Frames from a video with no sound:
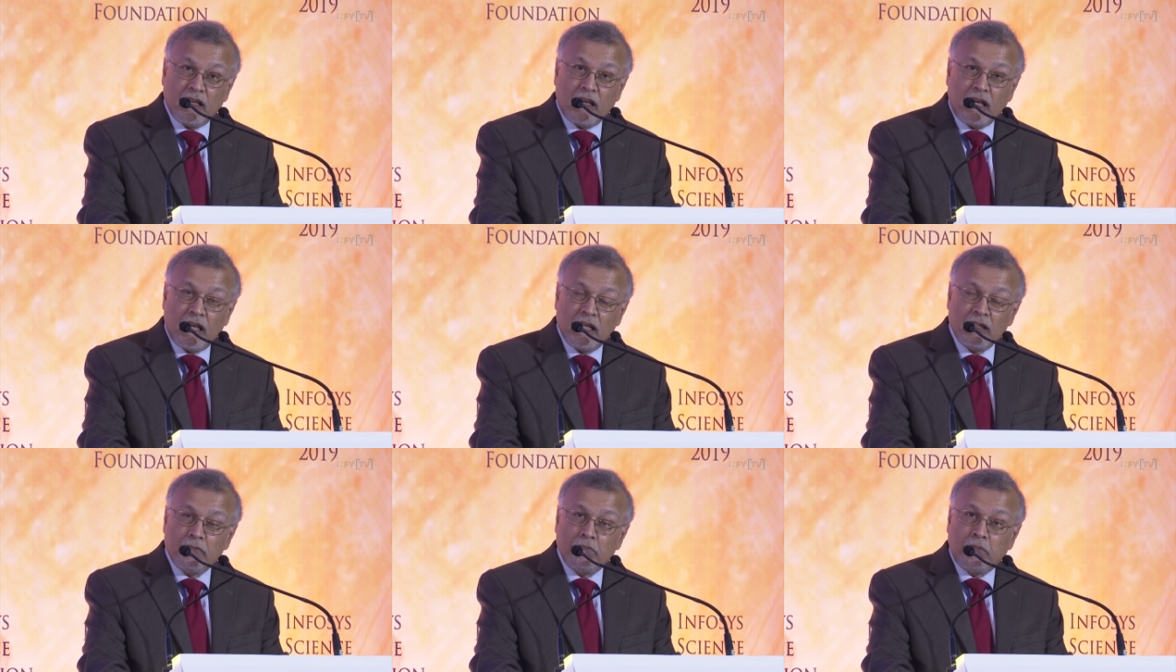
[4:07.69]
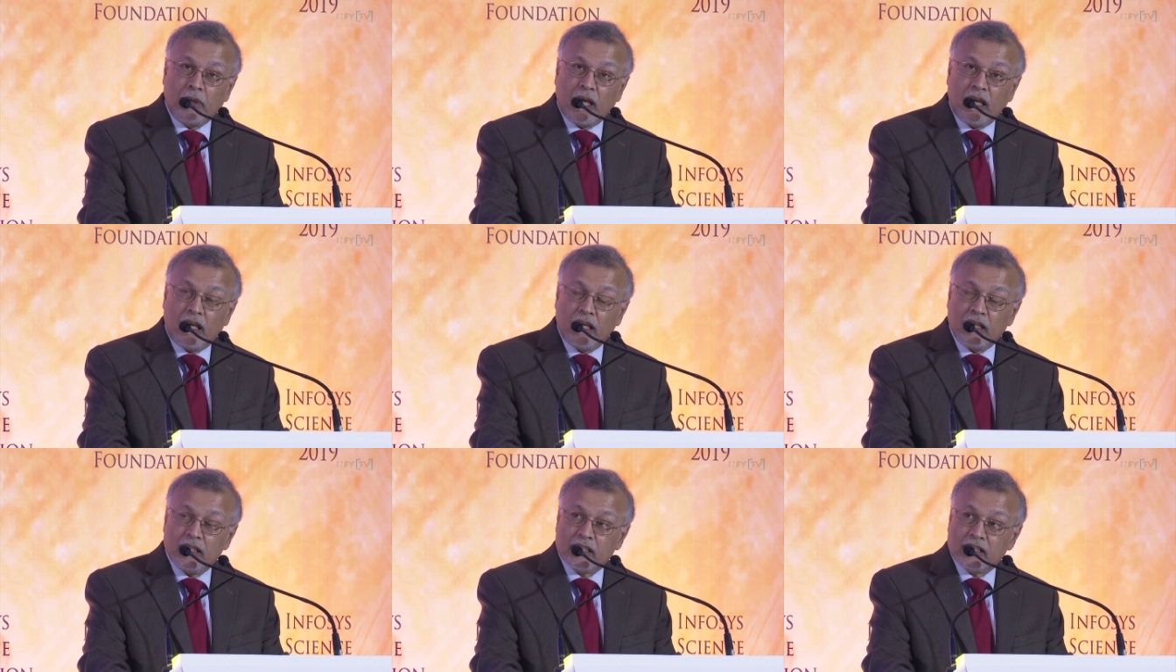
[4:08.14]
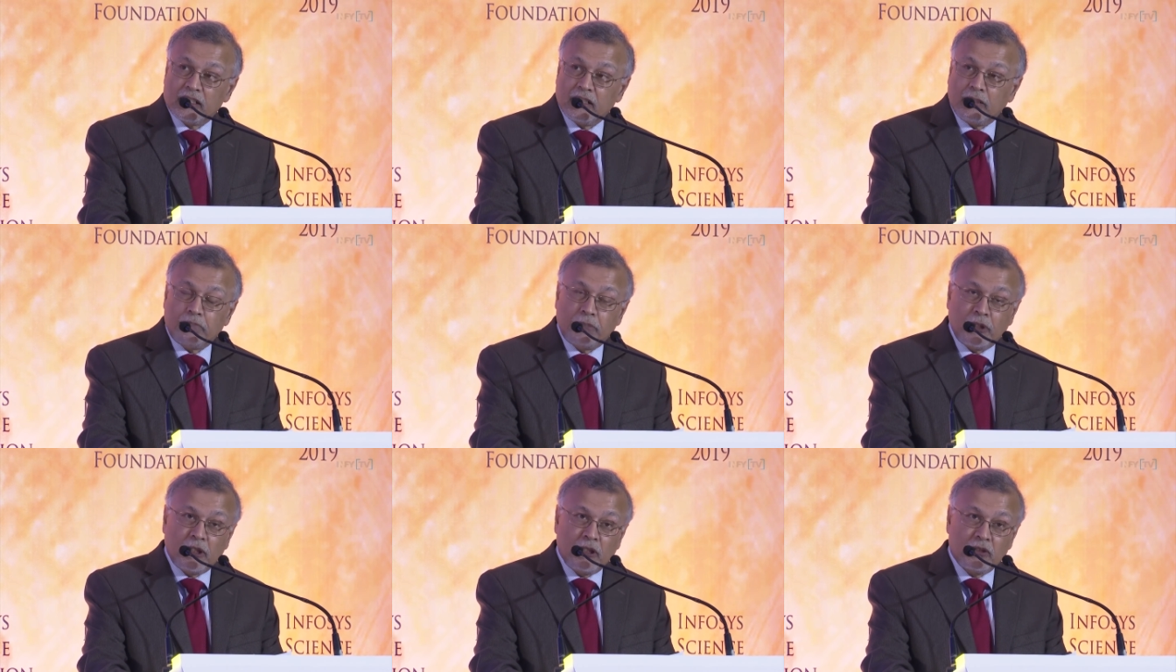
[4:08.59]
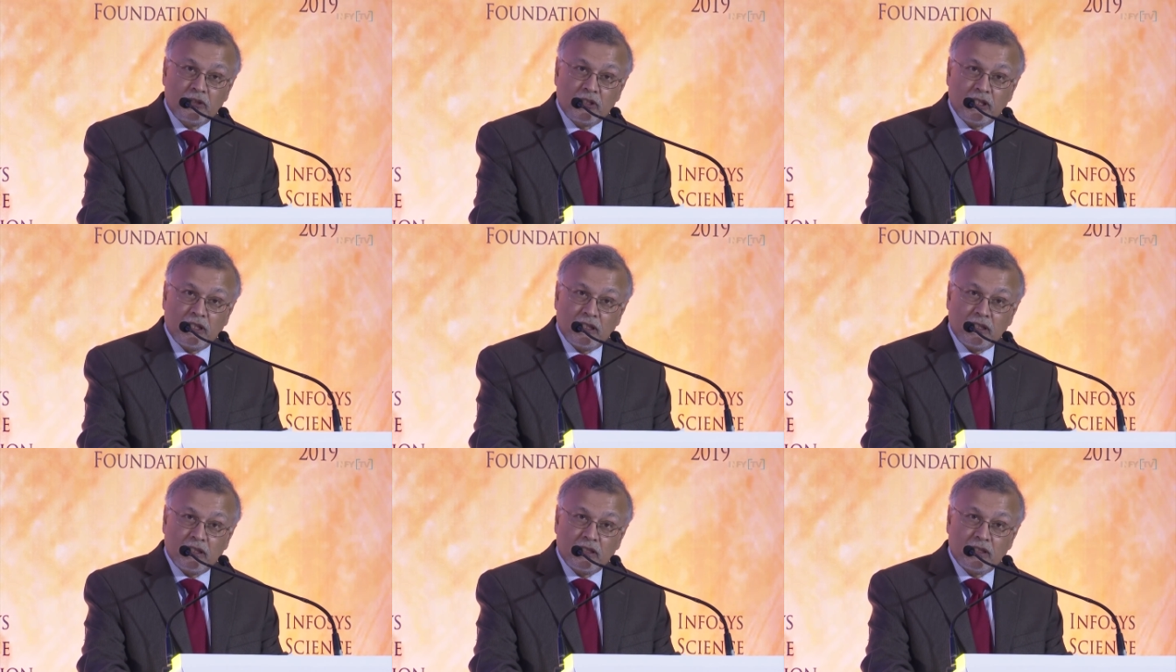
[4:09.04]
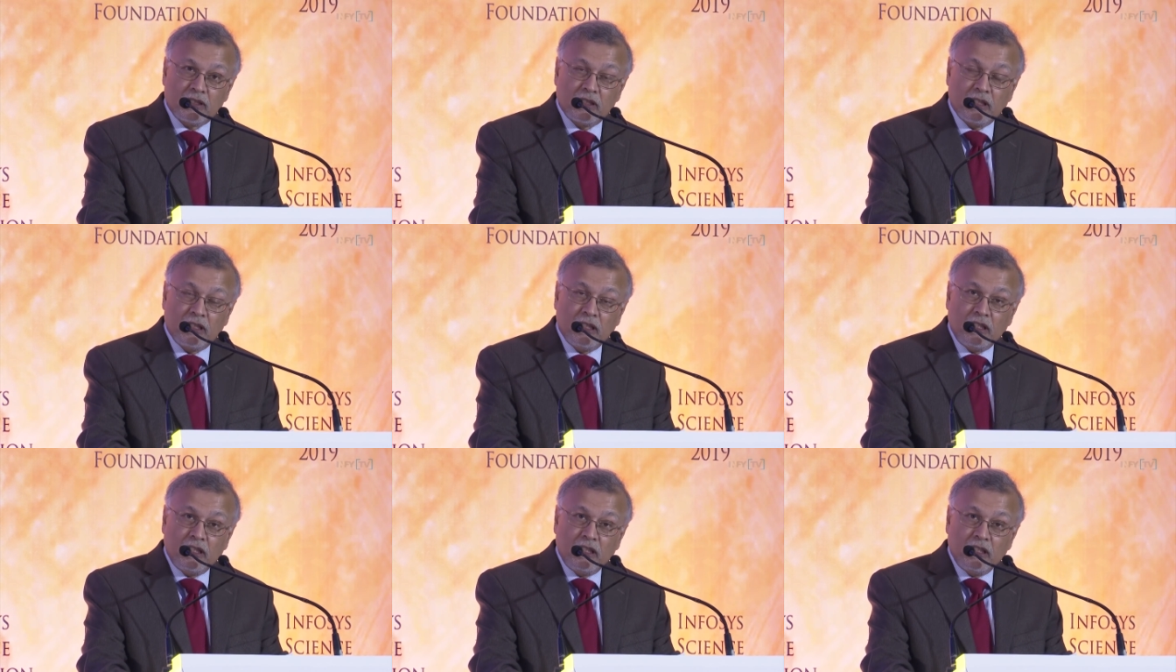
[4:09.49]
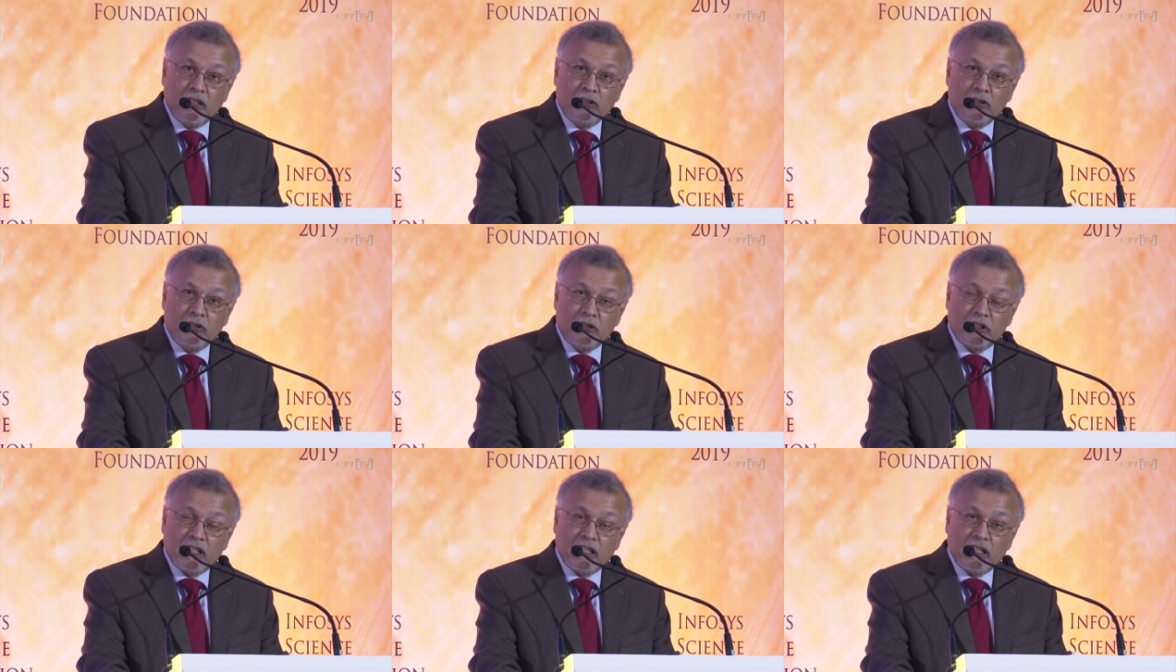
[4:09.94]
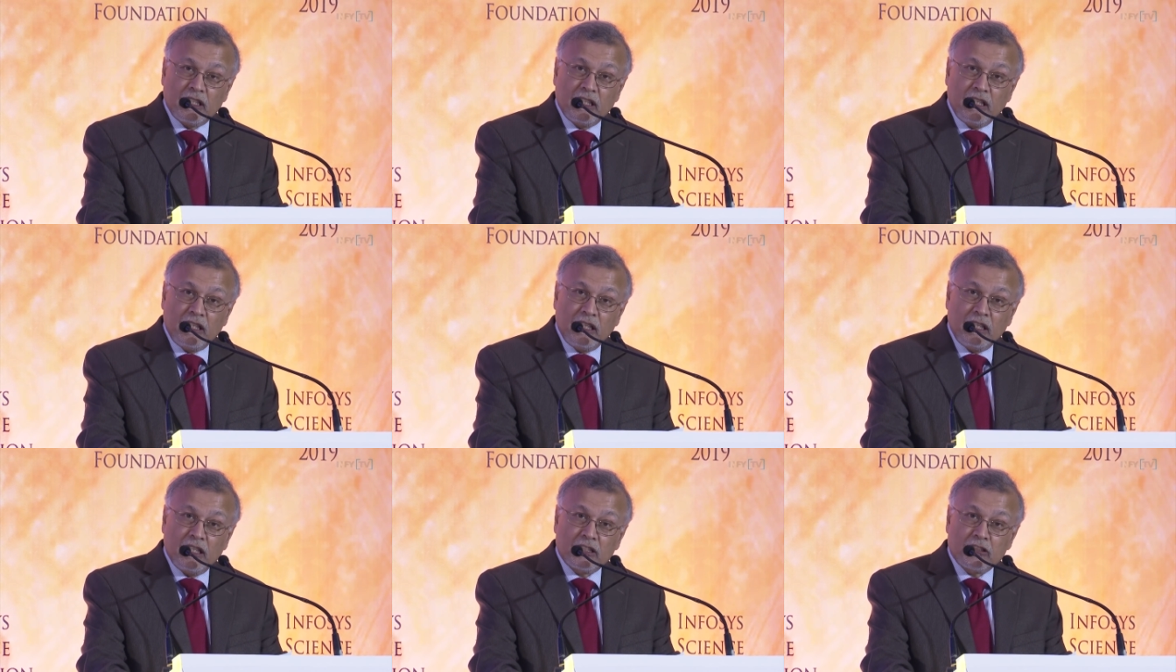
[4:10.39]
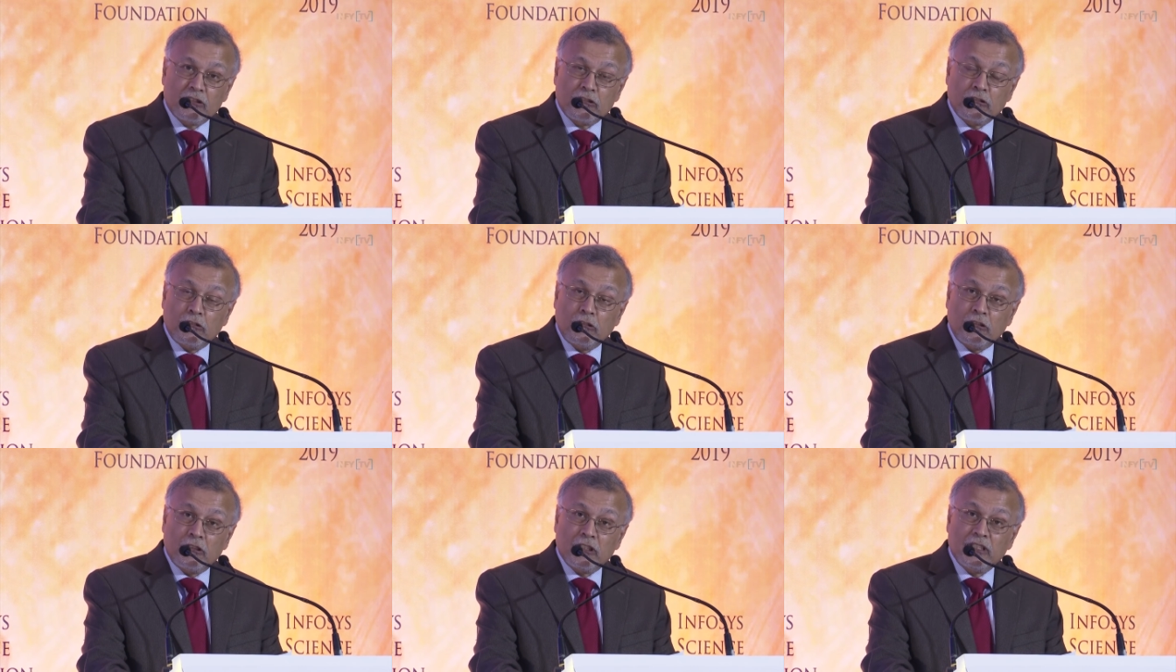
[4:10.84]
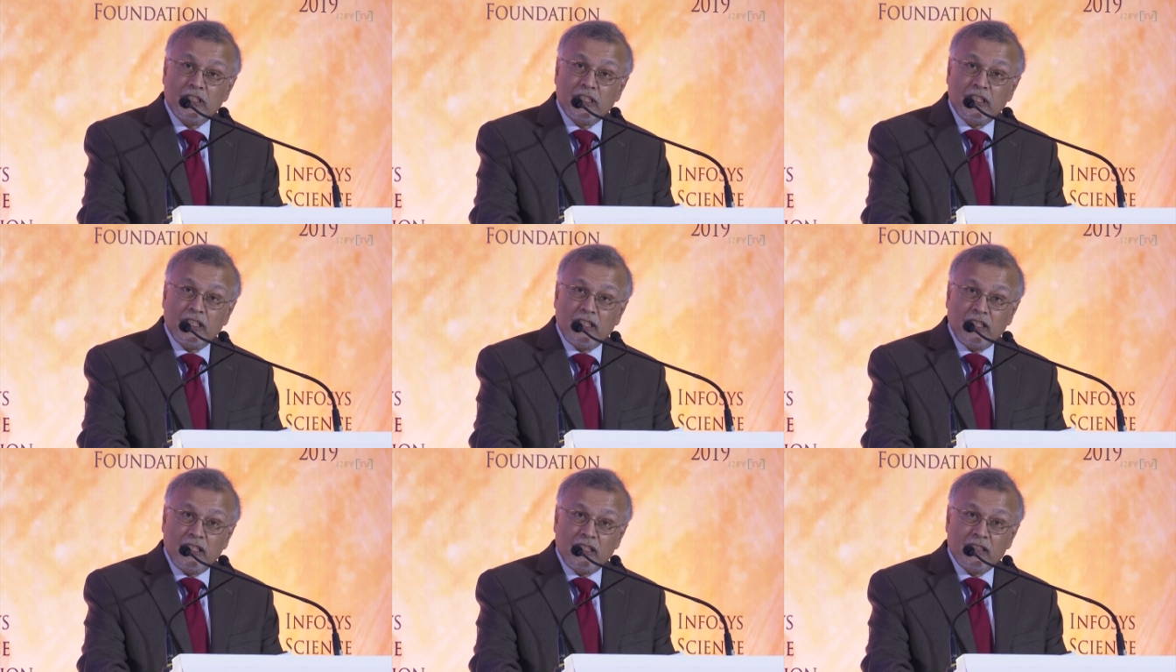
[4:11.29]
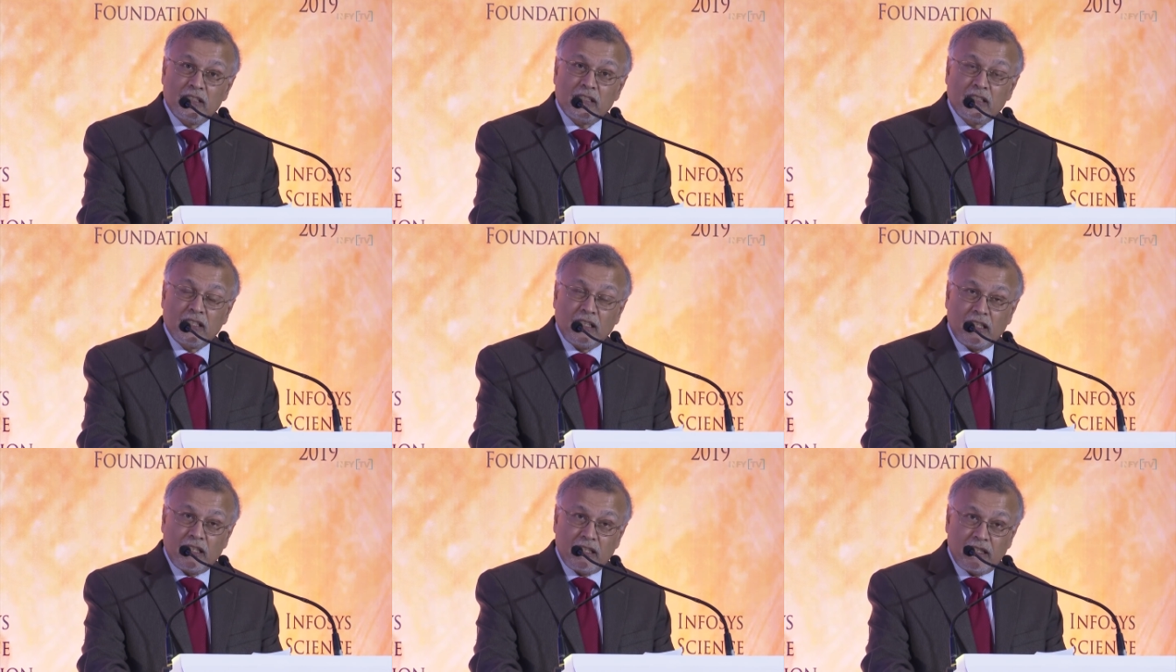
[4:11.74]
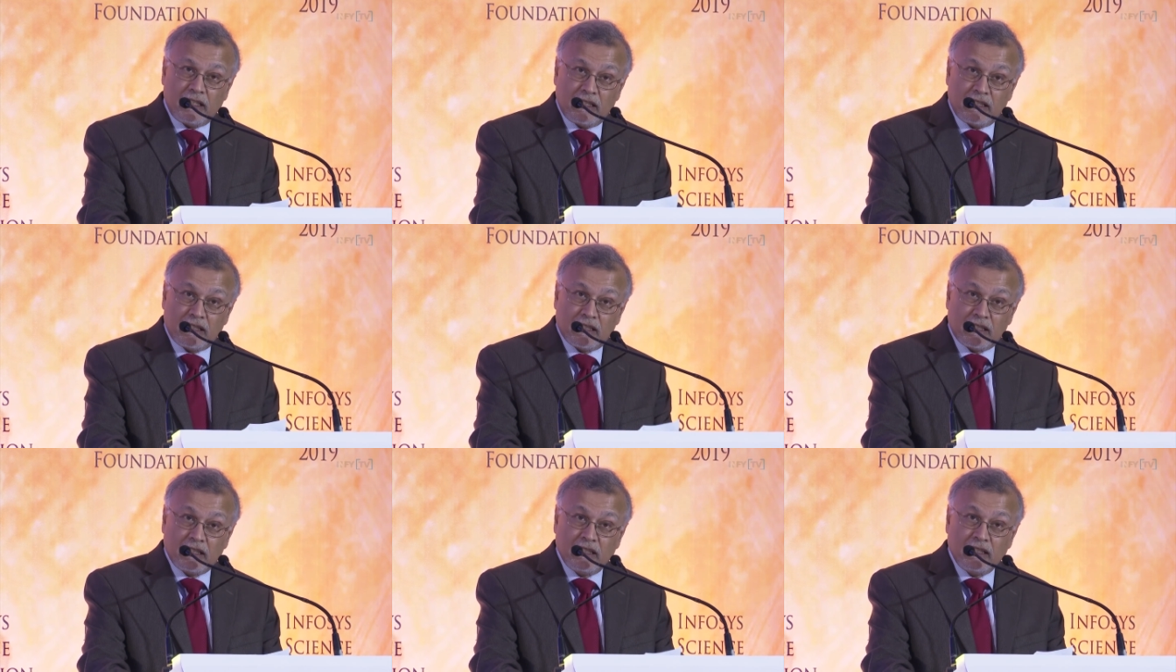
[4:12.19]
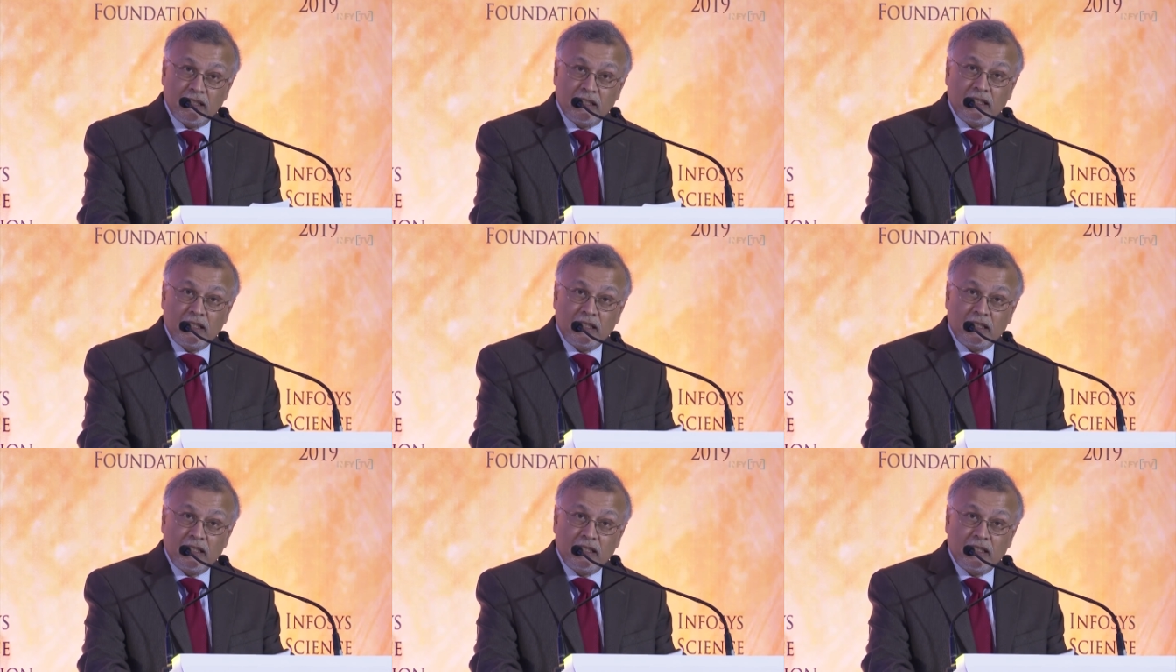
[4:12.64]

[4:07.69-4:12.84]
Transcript: unbiased approaches using extraordinary insight,